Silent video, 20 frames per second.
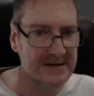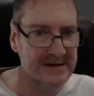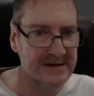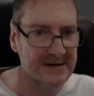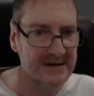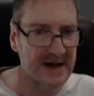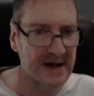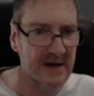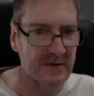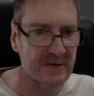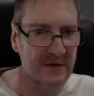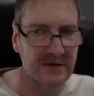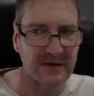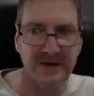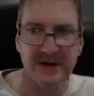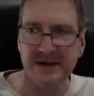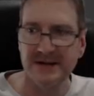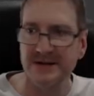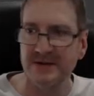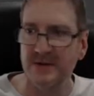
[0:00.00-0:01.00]
Start
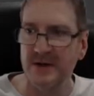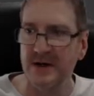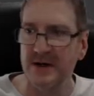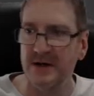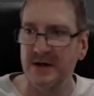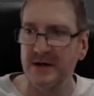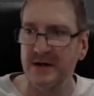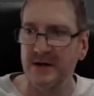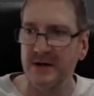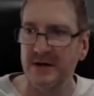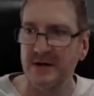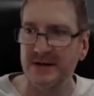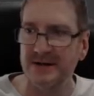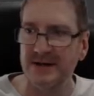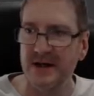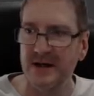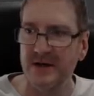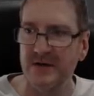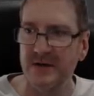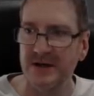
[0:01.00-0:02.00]
with this one. It
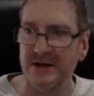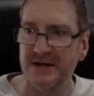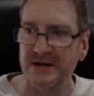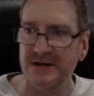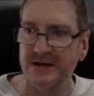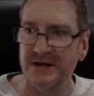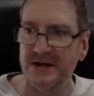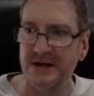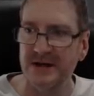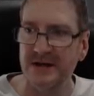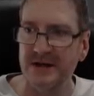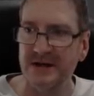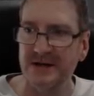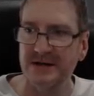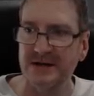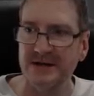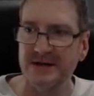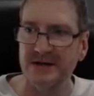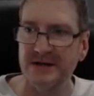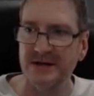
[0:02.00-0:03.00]
looks like we
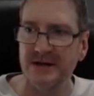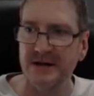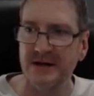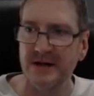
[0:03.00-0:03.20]
did.